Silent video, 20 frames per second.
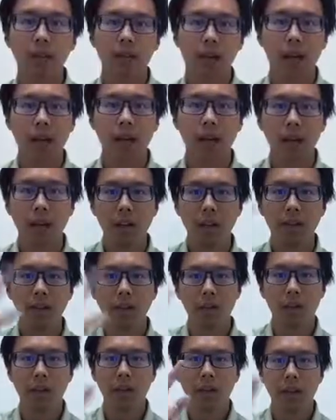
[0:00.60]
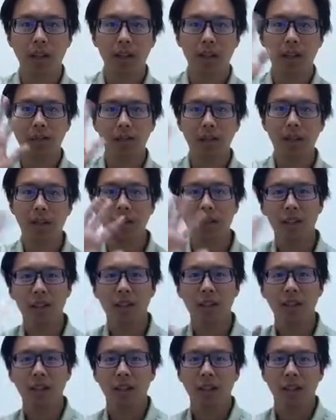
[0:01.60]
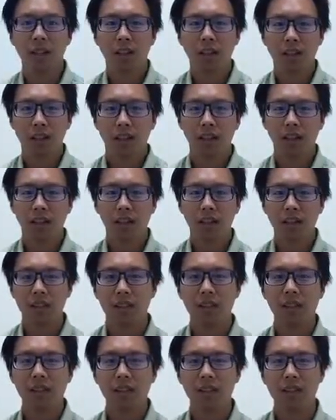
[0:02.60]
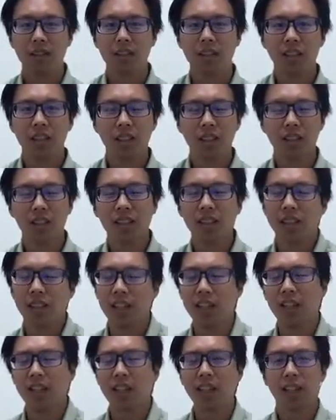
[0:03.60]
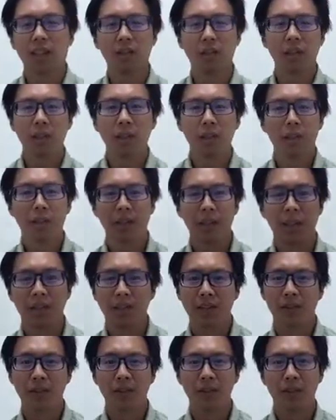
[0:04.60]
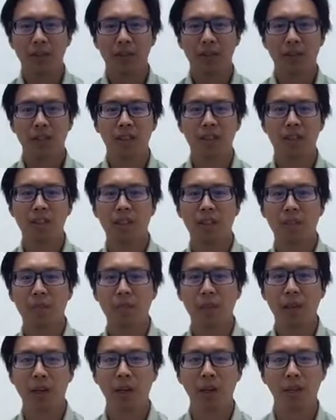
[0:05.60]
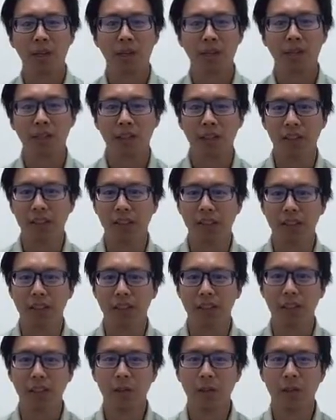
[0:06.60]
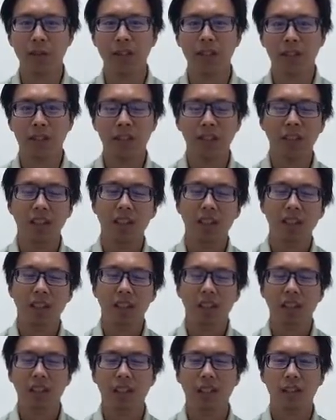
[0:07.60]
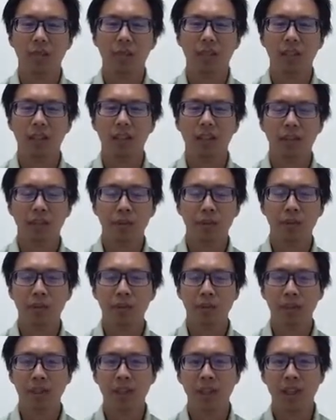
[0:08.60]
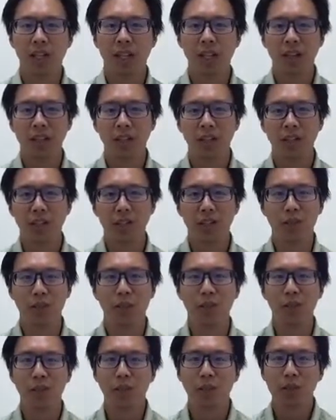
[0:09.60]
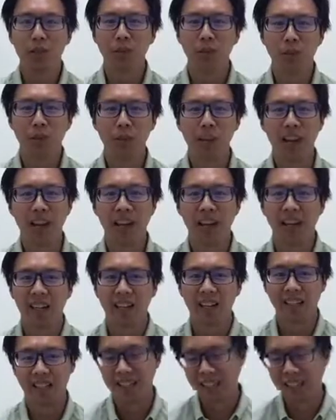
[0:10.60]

Hi everyone, this is Andre and welcome back to the second part of our topic, Men After 40, how to get your mojo back.